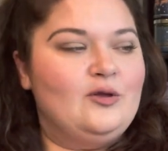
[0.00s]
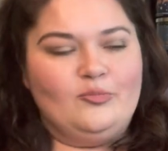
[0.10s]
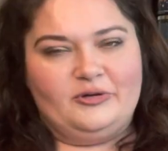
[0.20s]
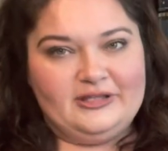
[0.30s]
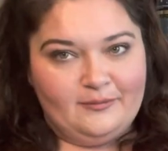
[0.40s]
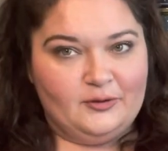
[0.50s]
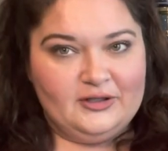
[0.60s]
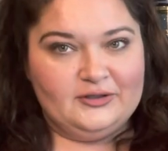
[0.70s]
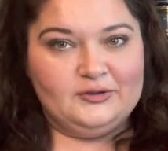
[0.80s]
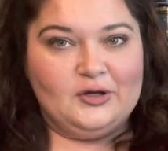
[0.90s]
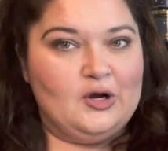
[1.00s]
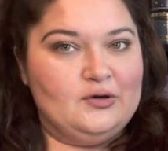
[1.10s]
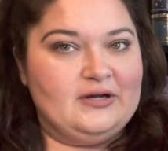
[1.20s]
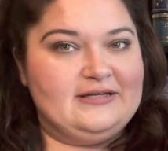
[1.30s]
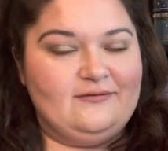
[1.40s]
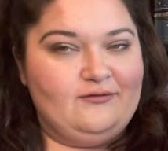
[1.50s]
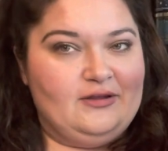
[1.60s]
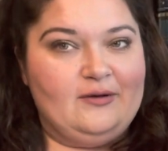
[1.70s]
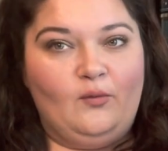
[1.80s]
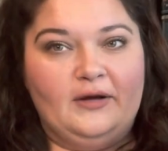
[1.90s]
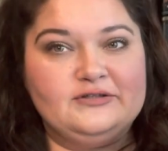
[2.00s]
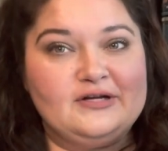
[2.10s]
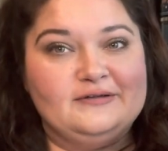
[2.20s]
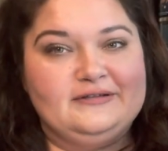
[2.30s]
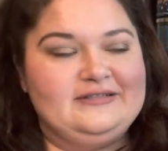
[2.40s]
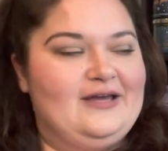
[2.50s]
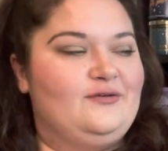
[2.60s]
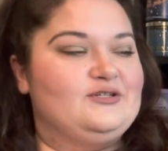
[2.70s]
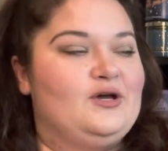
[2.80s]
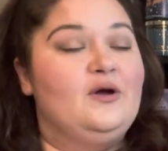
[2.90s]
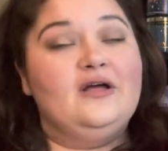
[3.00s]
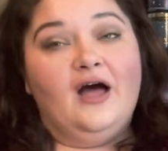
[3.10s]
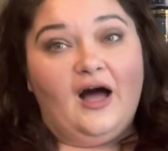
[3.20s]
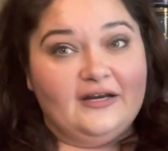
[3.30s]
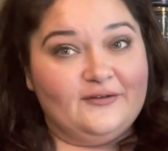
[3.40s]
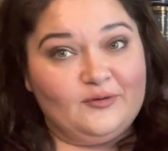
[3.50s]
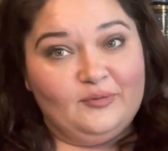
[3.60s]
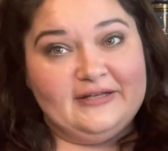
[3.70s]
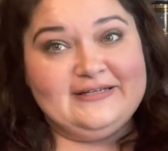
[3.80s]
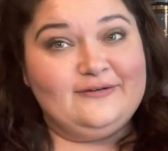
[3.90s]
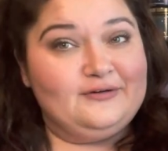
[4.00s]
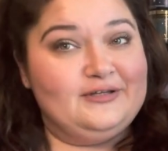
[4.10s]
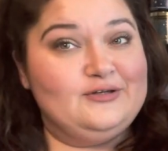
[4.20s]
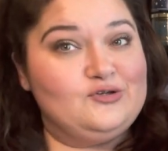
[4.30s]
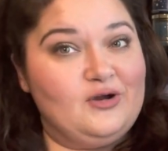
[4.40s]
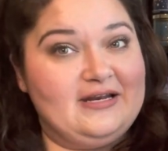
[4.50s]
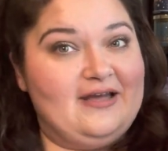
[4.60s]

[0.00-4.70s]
But they both held their own. I didn't feel like one drowned out the other. So another blend I really enjoyed.